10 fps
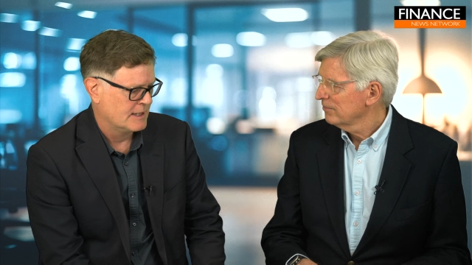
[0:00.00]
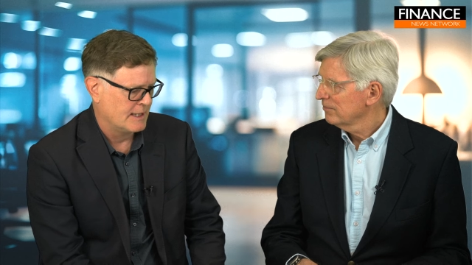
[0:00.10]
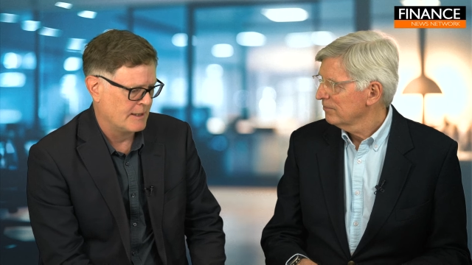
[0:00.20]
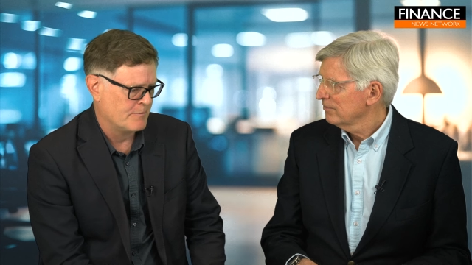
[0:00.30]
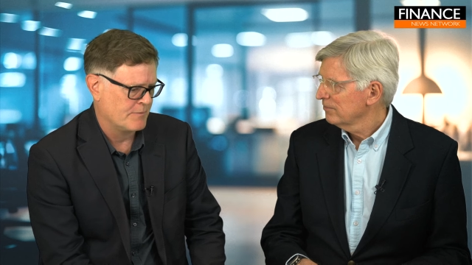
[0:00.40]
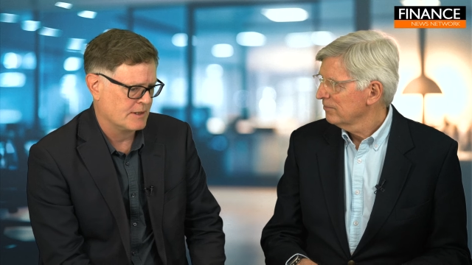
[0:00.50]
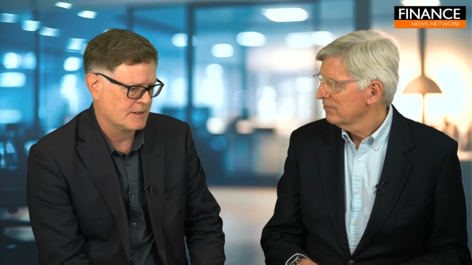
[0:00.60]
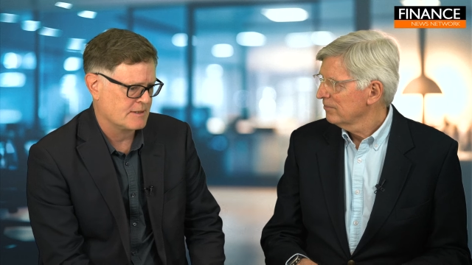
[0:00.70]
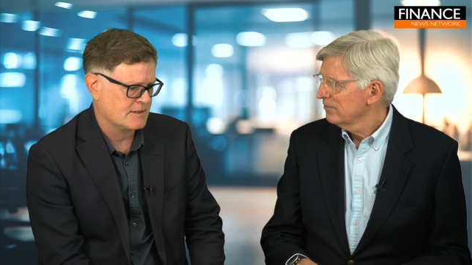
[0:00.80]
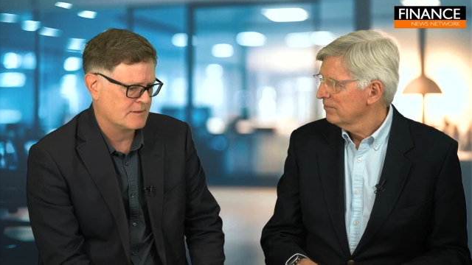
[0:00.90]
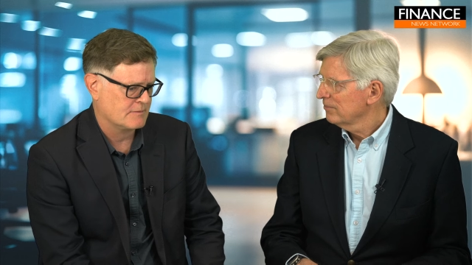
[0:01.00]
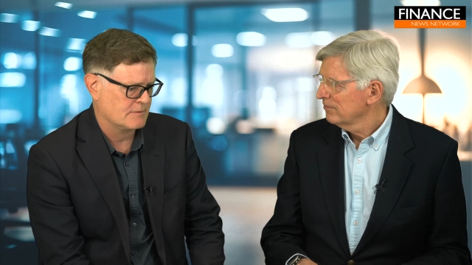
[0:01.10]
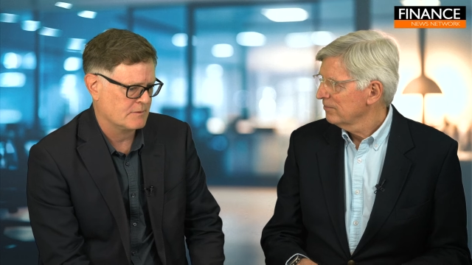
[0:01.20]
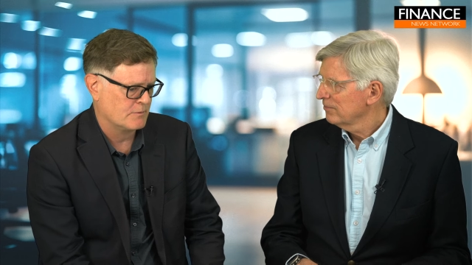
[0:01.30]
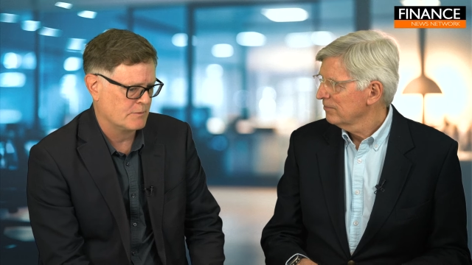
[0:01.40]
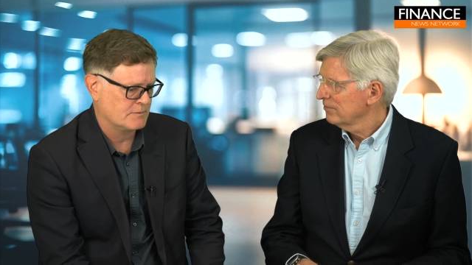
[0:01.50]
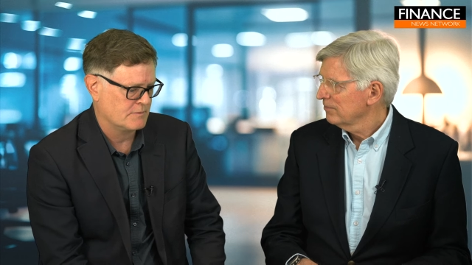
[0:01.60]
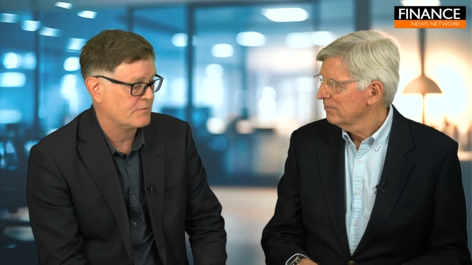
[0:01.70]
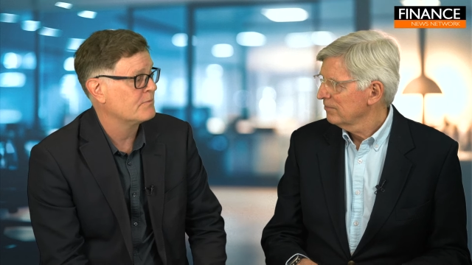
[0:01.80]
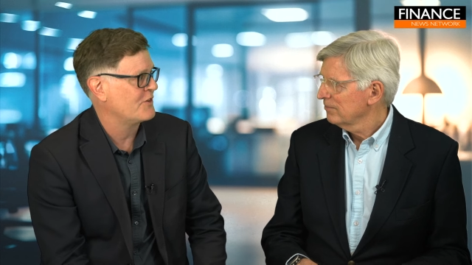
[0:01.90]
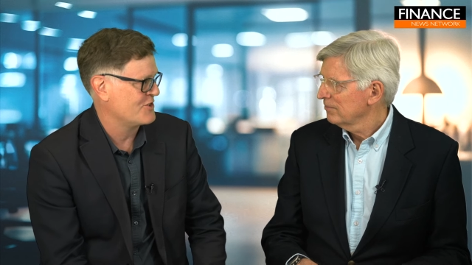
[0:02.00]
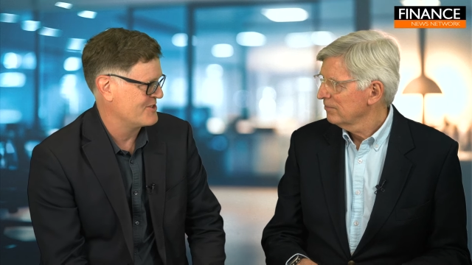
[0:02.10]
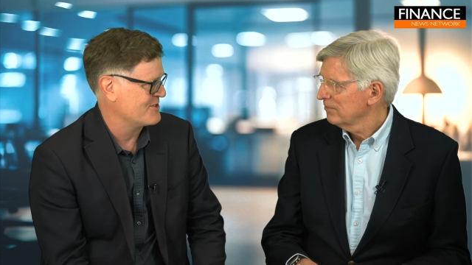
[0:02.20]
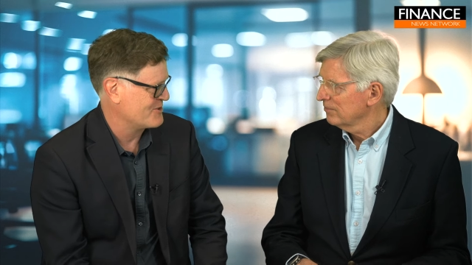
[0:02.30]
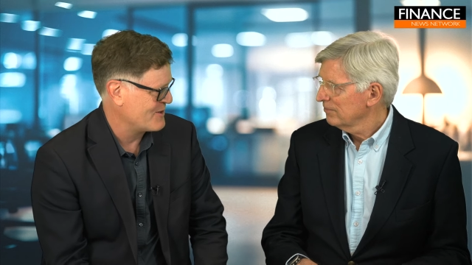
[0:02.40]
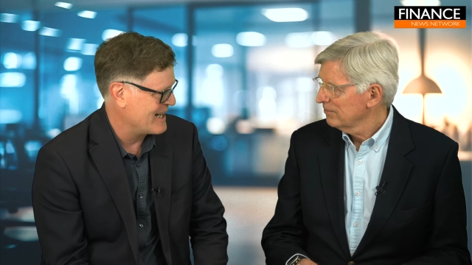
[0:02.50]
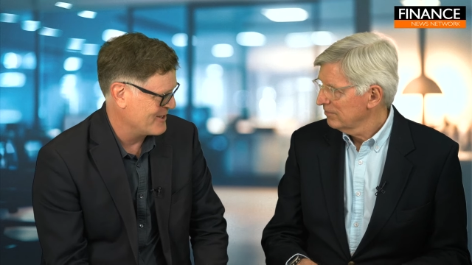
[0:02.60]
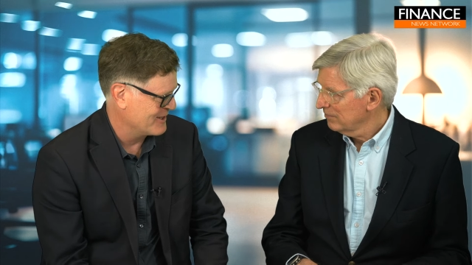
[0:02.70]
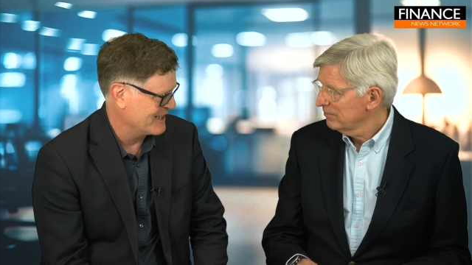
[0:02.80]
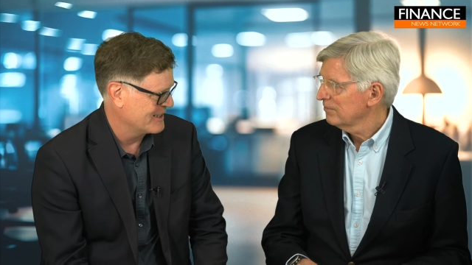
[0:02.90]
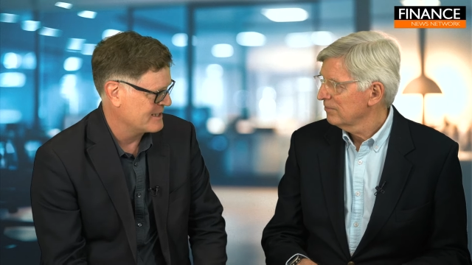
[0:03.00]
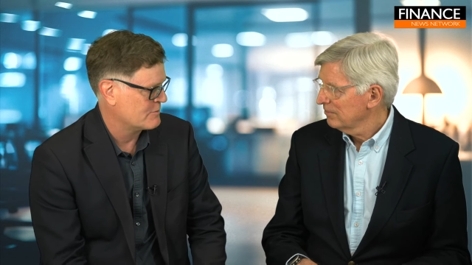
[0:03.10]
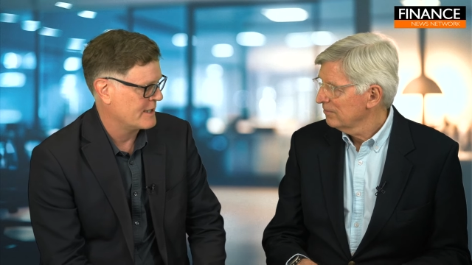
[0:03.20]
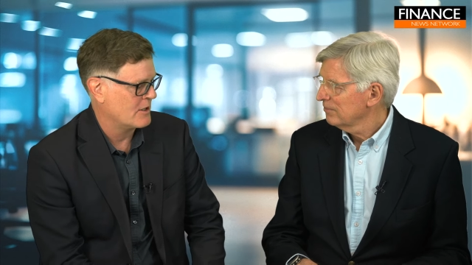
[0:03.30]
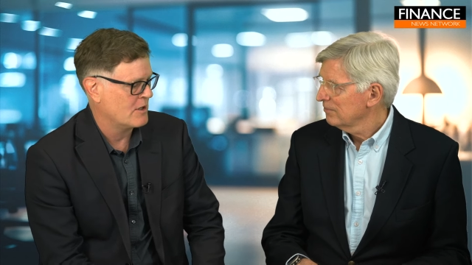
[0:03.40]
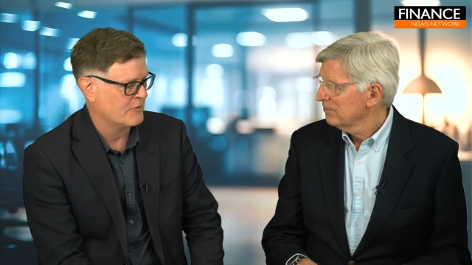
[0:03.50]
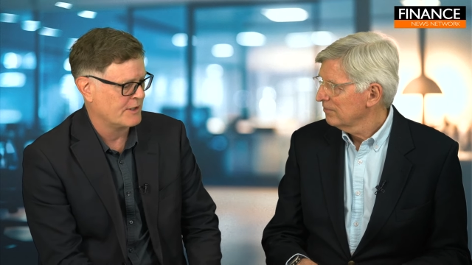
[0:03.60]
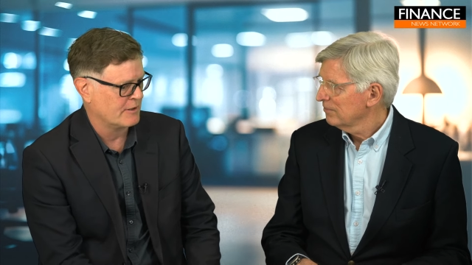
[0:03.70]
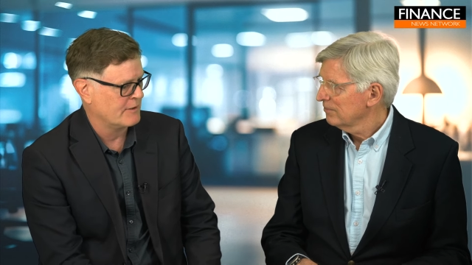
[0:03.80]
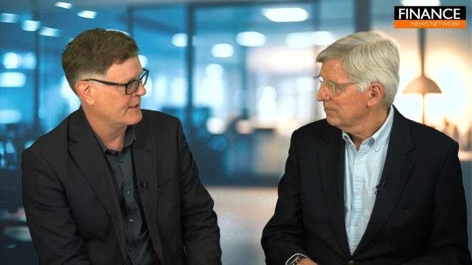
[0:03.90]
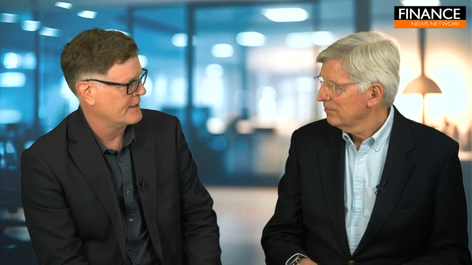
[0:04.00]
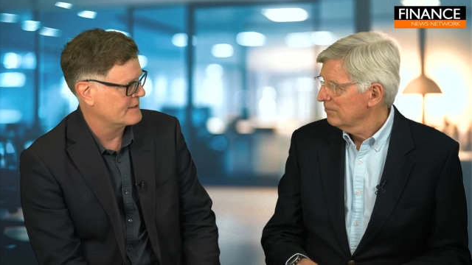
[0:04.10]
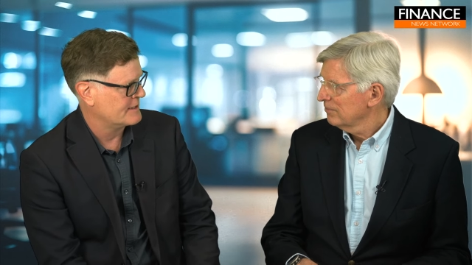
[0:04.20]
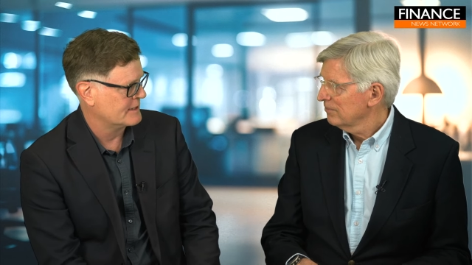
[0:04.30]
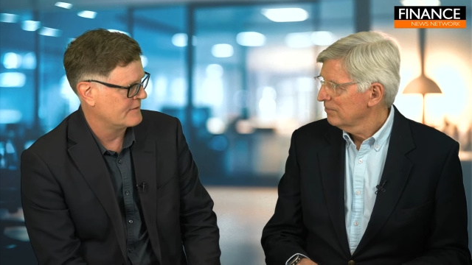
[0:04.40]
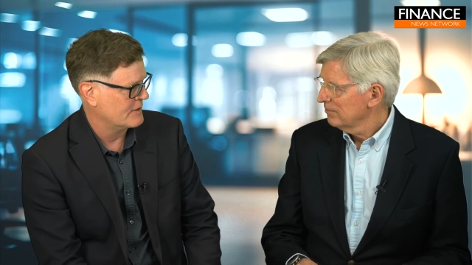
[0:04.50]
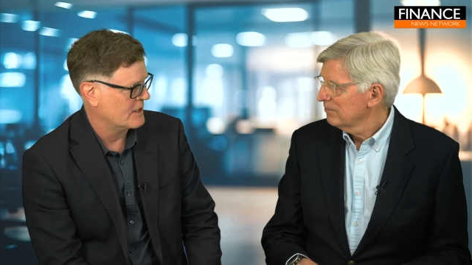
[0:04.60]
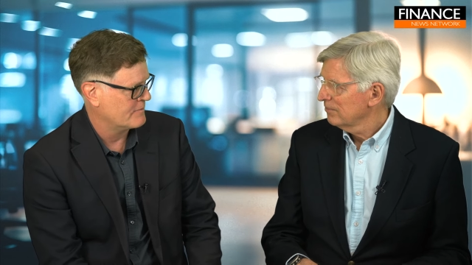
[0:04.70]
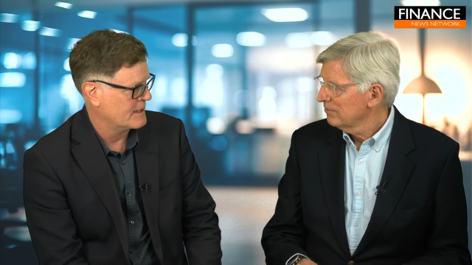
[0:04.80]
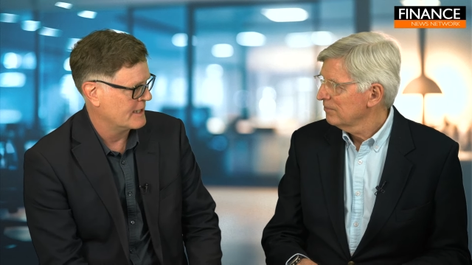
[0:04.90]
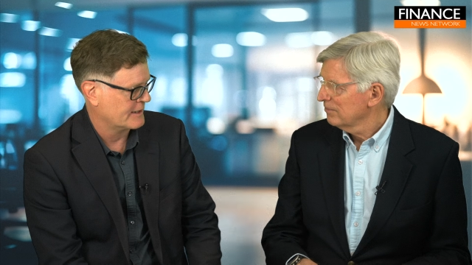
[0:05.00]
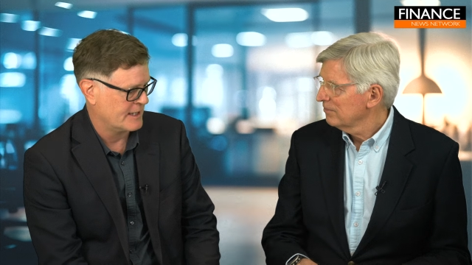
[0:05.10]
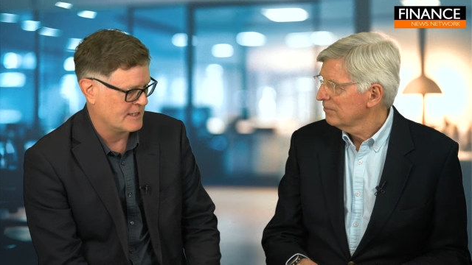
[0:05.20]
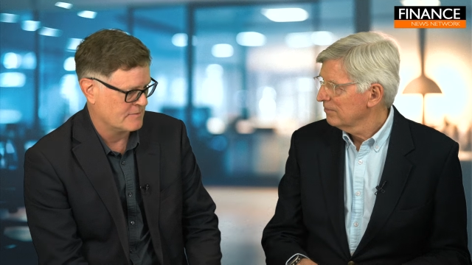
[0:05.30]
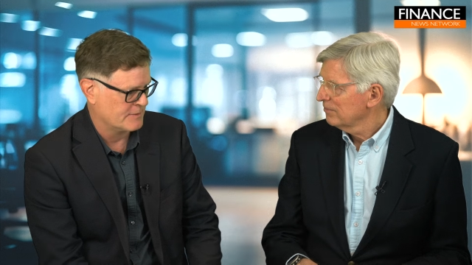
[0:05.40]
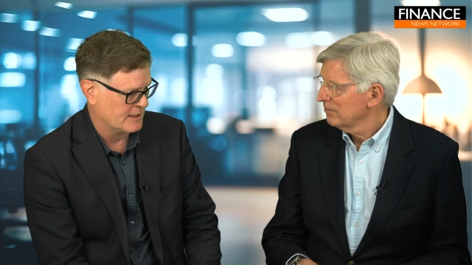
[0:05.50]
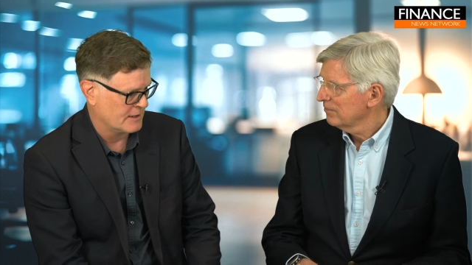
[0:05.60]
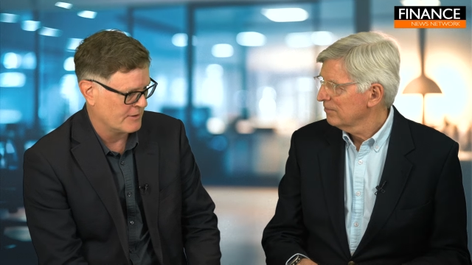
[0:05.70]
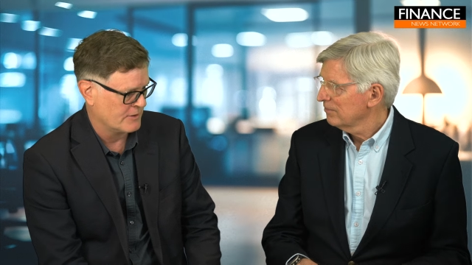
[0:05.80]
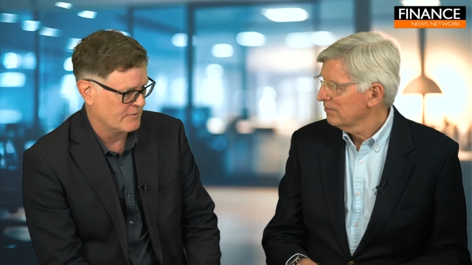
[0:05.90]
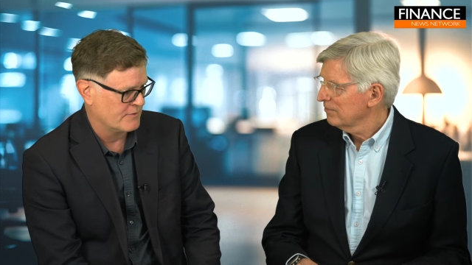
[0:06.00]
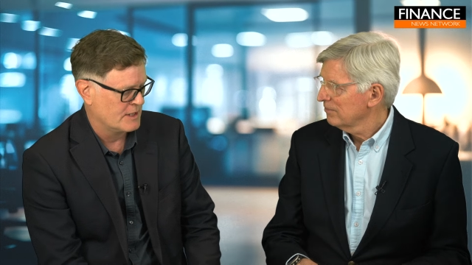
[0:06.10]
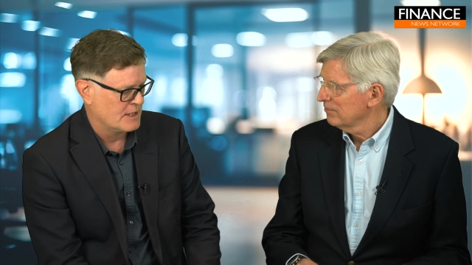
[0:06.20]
Speaker 1: Um, it's versus Australia at least. We're hovering around that 65 mark. There hasn't been a lot of